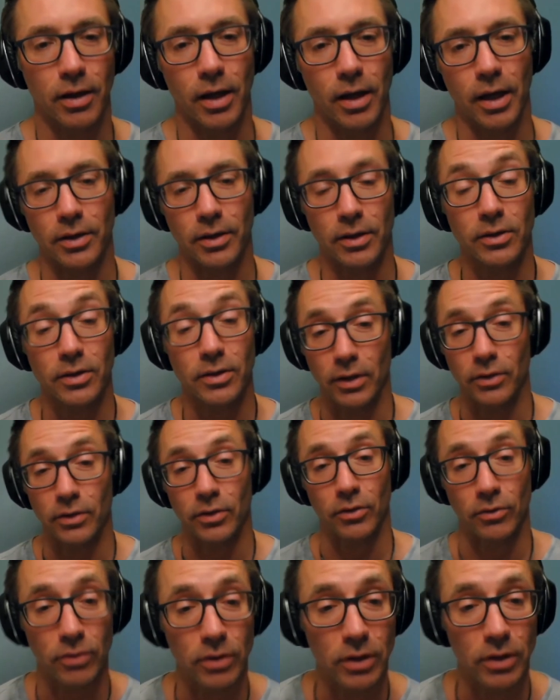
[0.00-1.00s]
and these things are
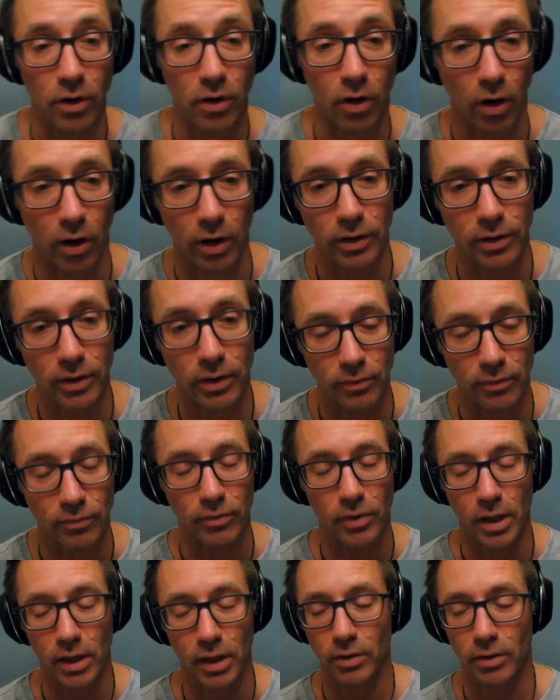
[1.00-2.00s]
really hard,
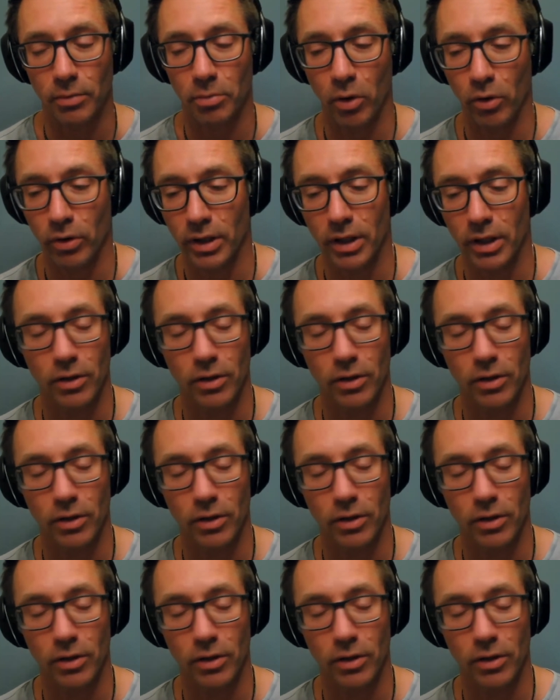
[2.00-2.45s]
and Napoleon